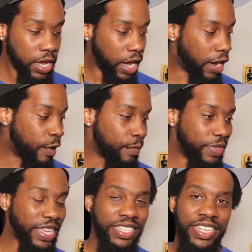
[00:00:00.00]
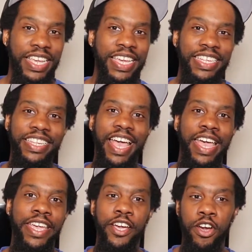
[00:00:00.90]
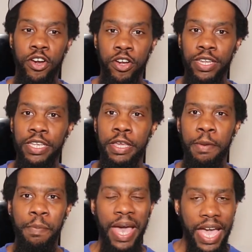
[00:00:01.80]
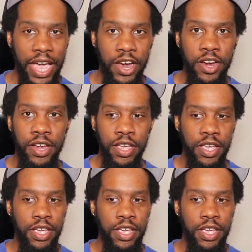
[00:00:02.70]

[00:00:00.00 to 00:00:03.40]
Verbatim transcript: Um, this is a early pair,